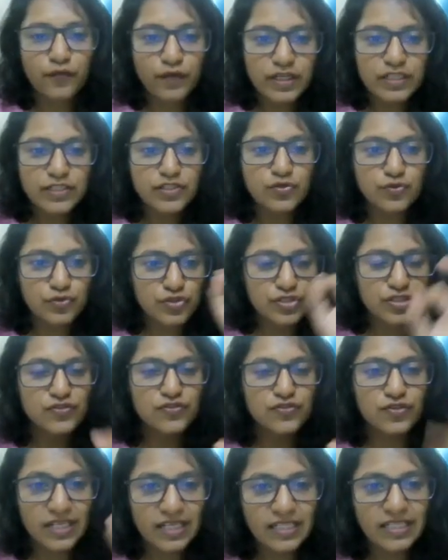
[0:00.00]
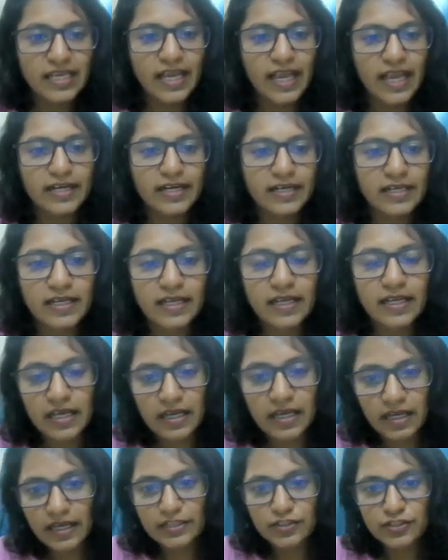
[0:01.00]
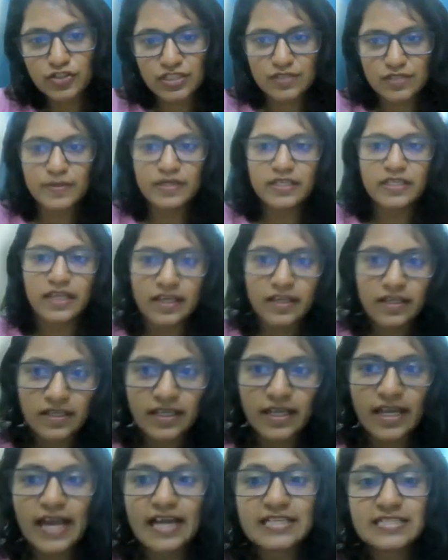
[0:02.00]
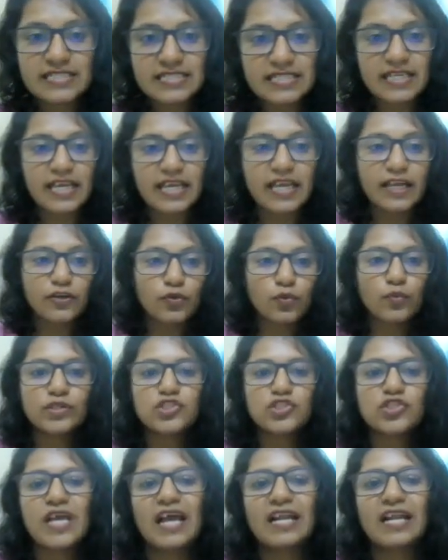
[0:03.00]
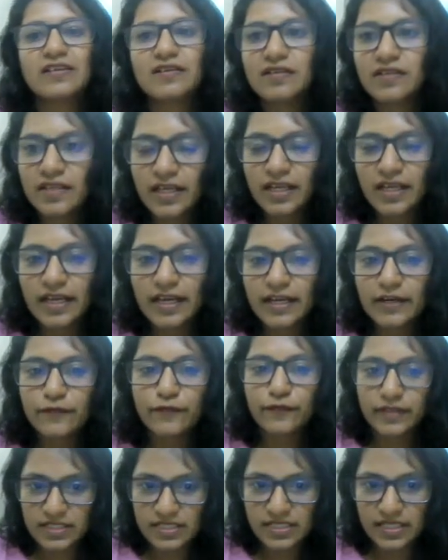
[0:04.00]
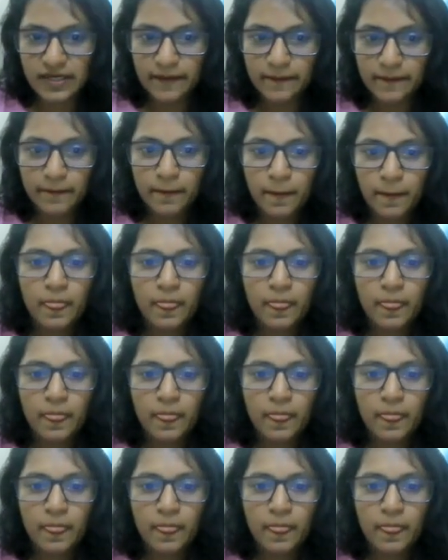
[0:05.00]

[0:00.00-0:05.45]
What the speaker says: First, we just read the adjustment entry and see to which category it fits in.